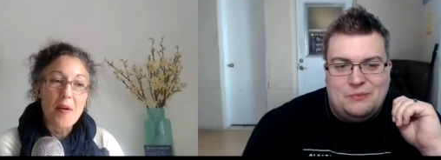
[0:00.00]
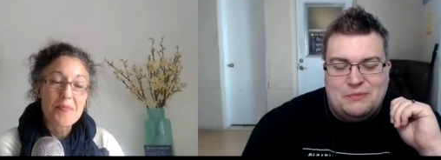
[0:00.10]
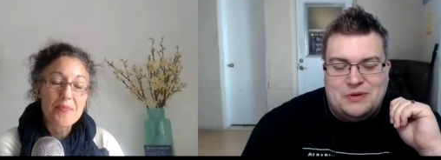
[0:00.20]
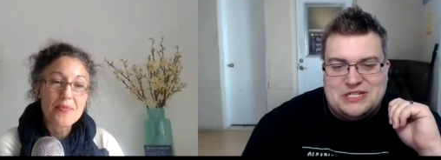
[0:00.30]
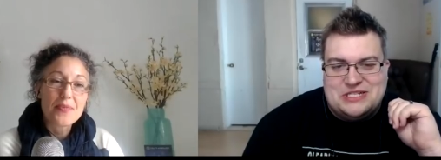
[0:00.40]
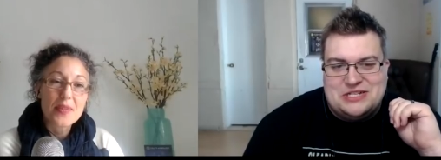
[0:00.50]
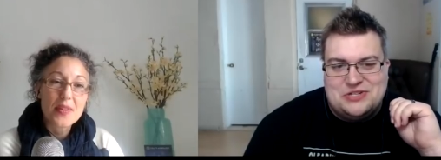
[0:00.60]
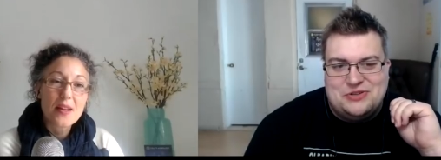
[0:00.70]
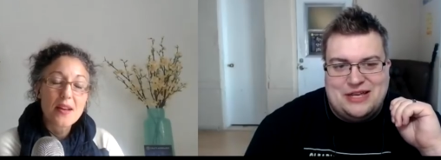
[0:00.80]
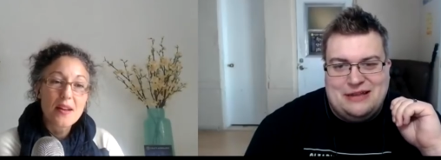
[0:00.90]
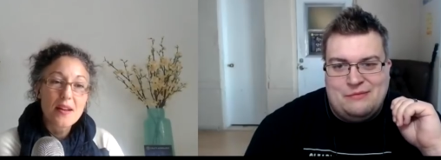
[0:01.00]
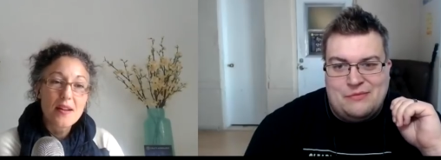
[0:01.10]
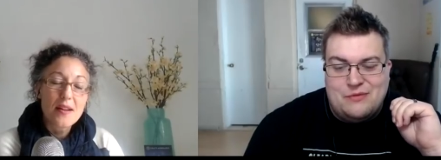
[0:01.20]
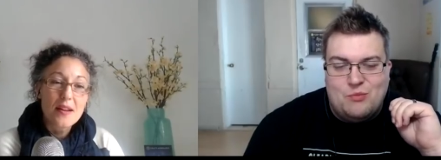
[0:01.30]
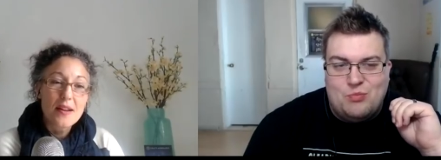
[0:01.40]
Speaker 1: know, but doesn't necessarily
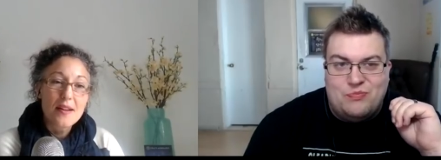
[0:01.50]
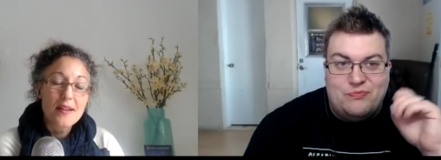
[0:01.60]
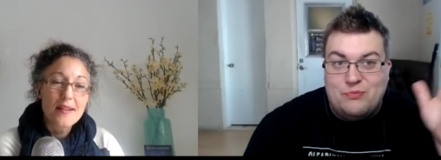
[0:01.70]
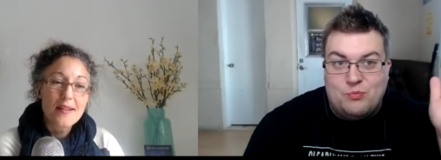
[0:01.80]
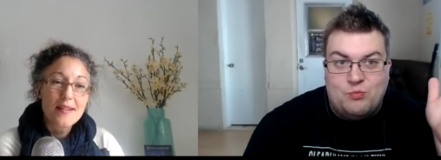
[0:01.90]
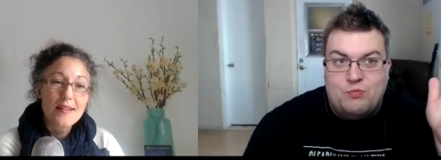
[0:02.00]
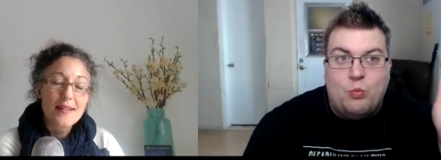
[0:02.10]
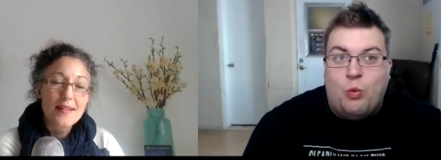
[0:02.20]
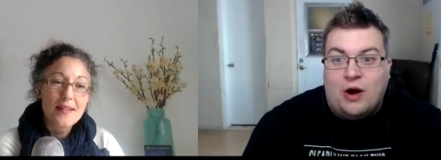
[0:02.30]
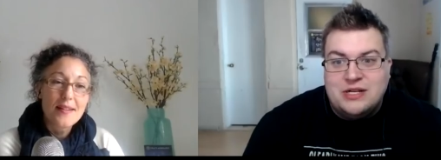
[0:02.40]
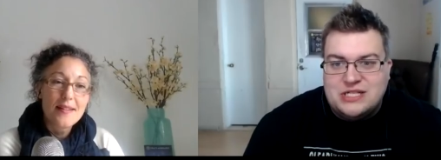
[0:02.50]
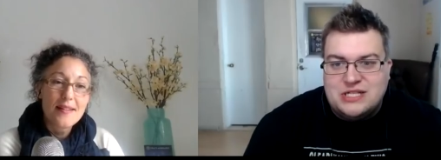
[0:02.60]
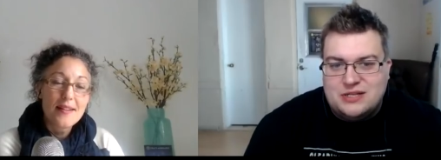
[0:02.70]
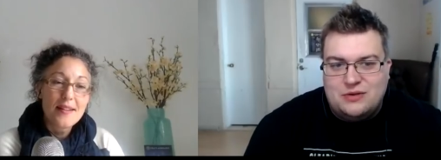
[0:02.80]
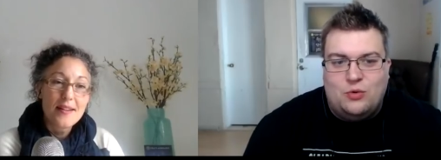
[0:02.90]
want
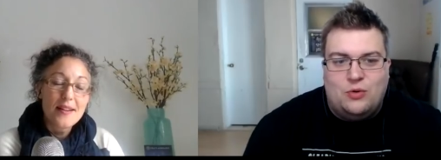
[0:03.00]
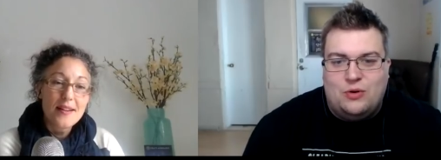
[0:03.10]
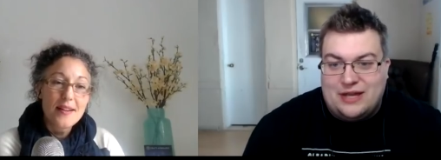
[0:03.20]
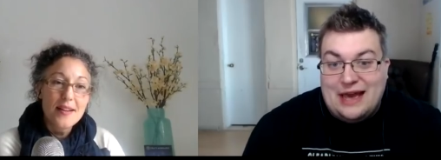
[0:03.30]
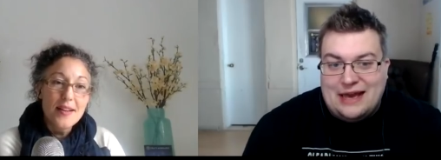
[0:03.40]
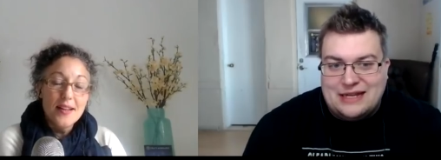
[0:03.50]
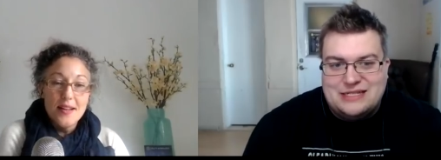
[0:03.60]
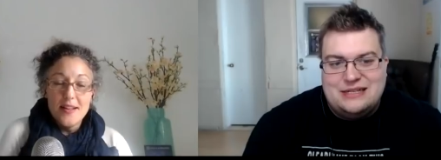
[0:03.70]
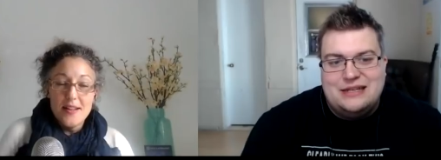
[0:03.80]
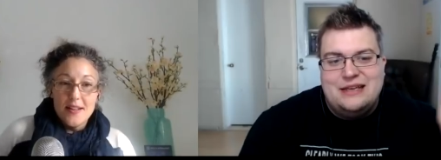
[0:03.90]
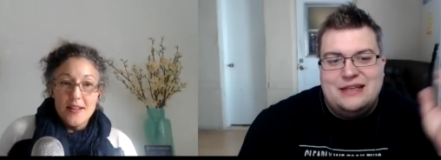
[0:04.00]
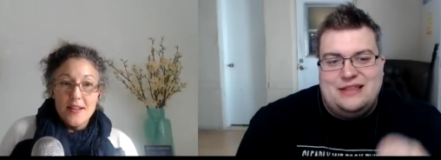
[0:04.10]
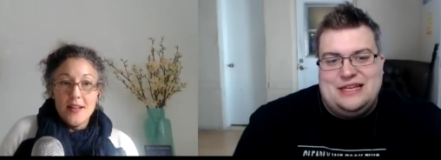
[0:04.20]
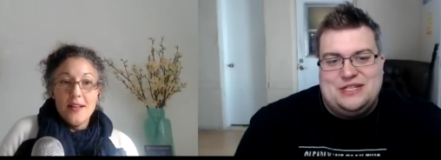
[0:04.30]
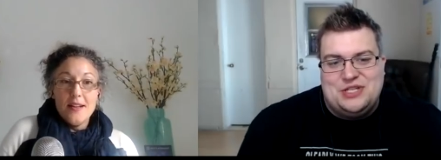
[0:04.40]
or get
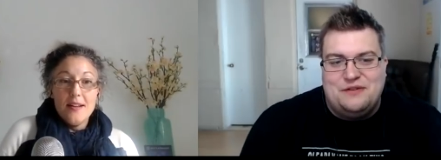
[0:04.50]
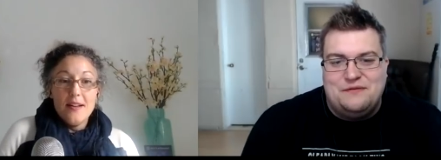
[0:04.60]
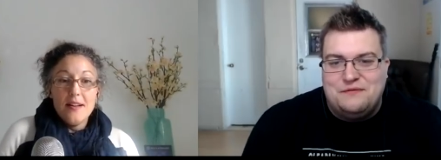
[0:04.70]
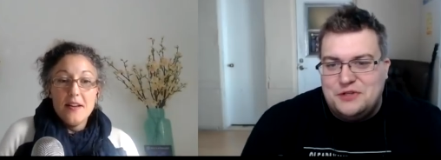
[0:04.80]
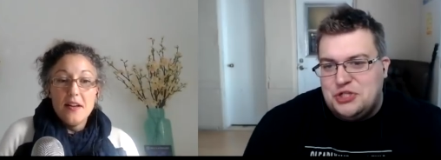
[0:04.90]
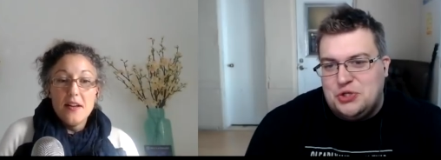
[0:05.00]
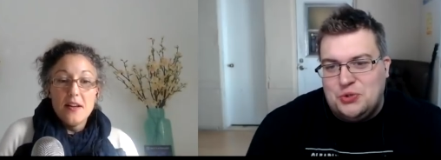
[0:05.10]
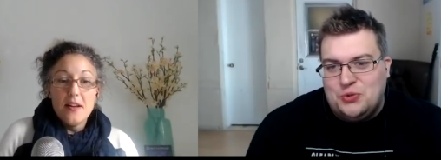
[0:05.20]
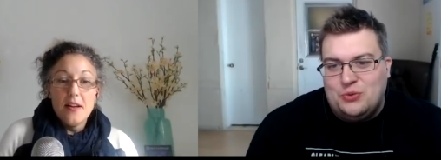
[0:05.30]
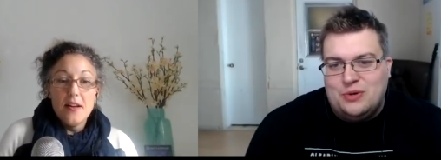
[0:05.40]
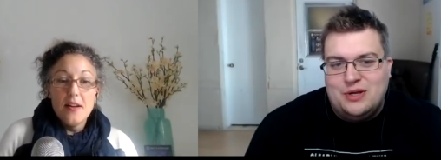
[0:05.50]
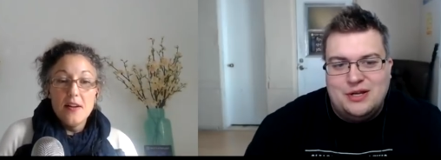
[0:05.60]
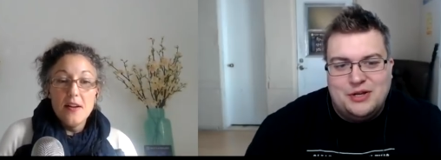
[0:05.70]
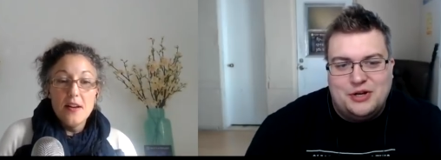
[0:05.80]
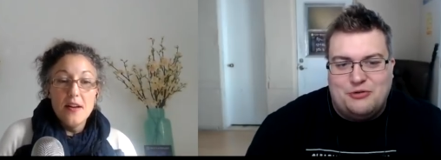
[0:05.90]
the sort of due
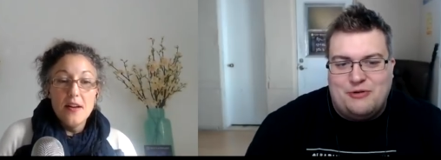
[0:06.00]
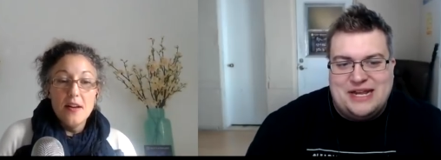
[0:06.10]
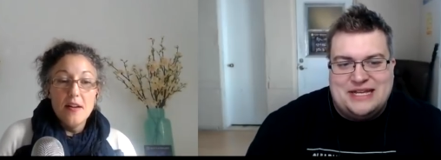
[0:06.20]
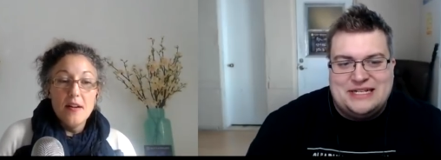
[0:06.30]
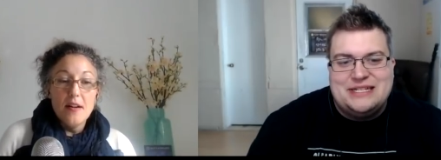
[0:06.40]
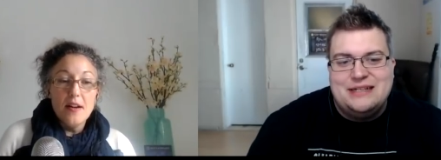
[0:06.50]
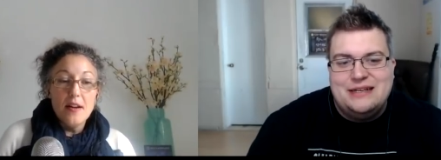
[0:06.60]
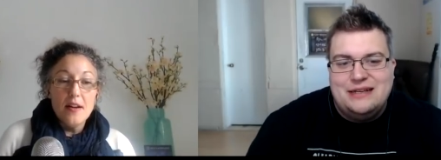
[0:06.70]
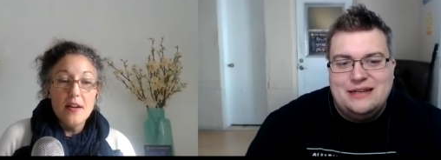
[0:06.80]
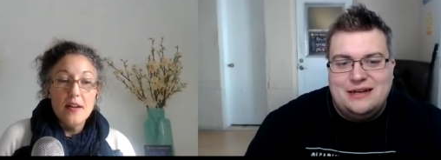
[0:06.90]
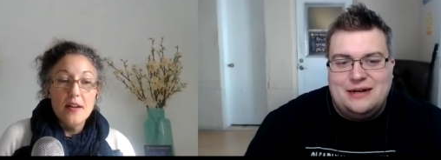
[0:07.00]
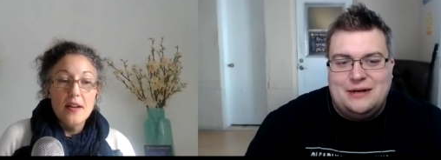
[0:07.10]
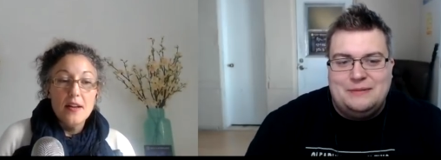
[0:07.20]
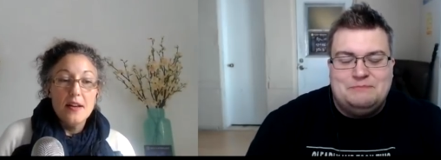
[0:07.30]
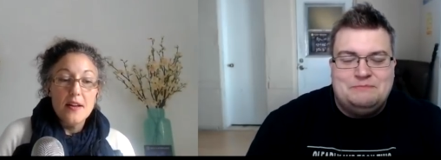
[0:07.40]
credit.
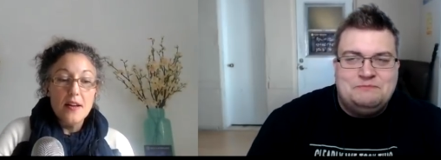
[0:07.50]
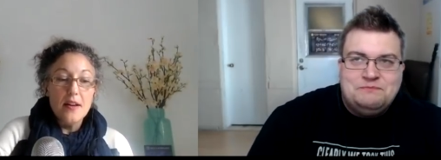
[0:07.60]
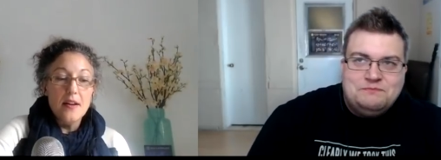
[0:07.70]
Um,